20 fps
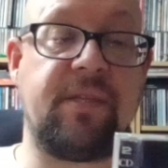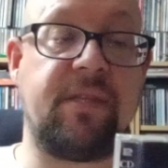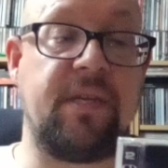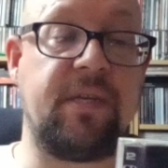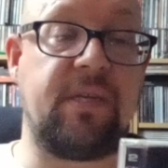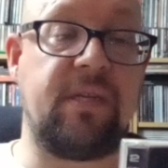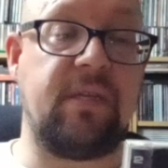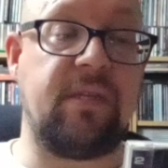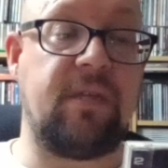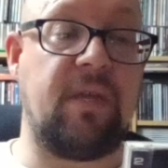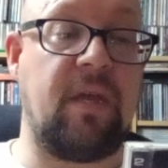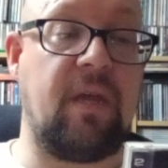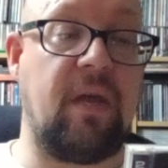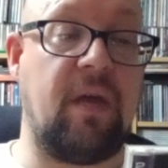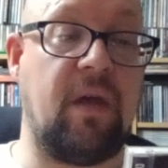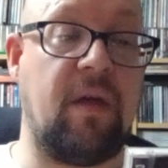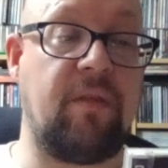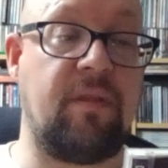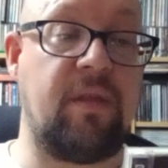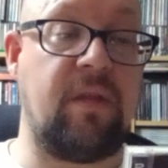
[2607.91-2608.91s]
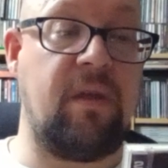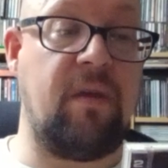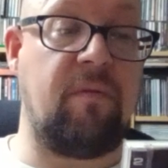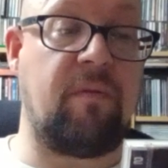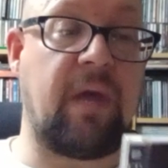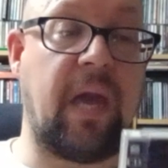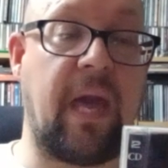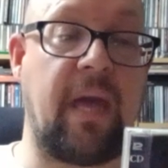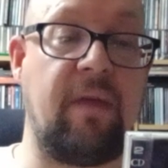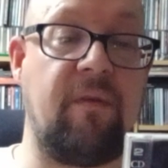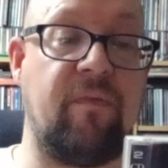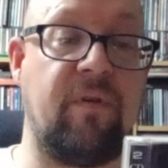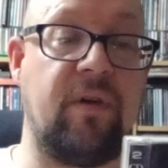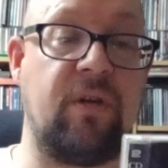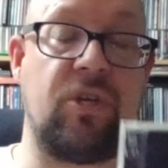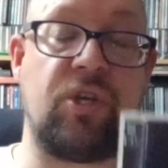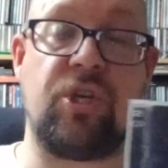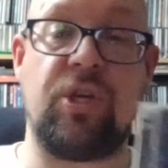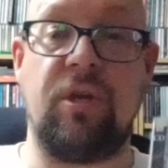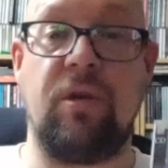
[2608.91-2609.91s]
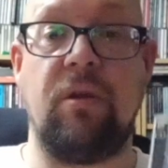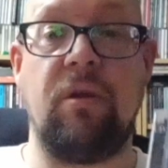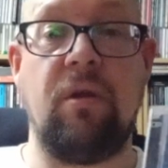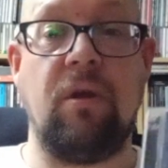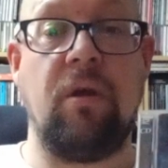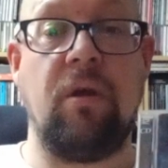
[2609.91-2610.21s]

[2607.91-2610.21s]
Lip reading: This is the UK version